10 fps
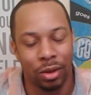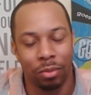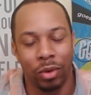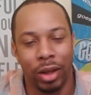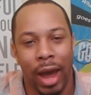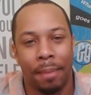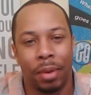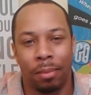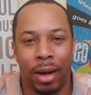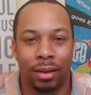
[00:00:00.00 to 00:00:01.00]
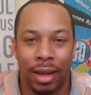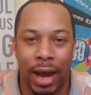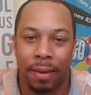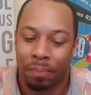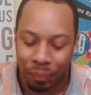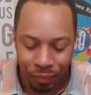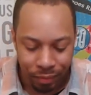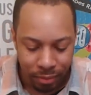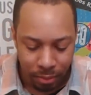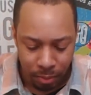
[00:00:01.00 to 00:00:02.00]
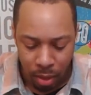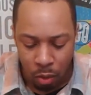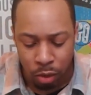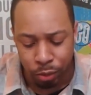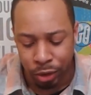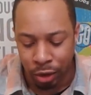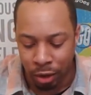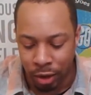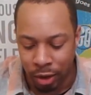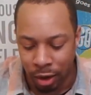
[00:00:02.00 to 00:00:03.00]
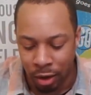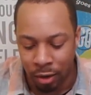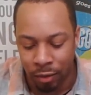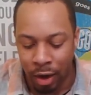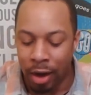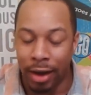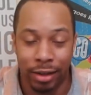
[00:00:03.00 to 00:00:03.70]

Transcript: So I'm really happy about that, which was a learning curve.